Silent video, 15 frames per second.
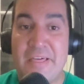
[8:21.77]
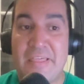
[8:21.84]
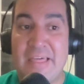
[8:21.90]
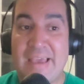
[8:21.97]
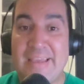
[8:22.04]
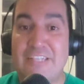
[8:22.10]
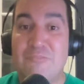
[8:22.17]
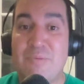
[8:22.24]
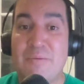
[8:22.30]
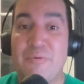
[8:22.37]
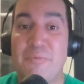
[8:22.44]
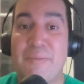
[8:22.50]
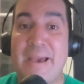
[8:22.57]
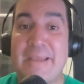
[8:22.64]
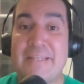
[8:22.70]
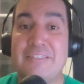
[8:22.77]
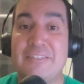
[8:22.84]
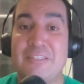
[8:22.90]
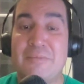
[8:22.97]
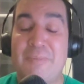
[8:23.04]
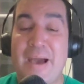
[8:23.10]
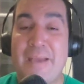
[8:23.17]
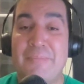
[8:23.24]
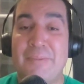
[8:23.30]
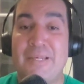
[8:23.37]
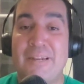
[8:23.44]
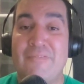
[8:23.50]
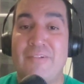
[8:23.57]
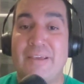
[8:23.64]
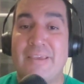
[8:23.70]
that gets people back into the pipeline
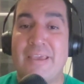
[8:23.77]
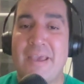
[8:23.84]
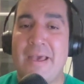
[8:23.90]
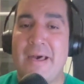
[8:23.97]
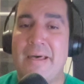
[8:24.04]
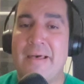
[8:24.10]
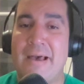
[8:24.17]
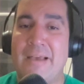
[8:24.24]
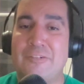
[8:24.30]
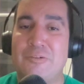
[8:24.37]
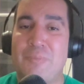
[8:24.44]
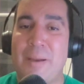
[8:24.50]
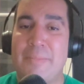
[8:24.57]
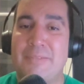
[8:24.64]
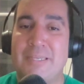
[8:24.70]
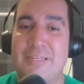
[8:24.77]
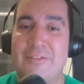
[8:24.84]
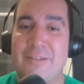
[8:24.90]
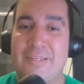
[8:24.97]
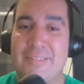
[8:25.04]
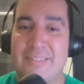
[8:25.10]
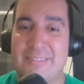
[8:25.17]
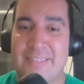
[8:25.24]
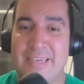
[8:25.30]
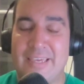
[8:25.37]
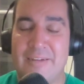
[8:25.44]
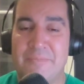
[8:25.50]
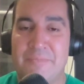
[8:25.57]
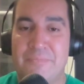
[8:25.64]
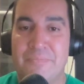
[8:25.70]
of like, yeah, I should probably take a look at this
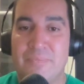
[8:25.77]
again.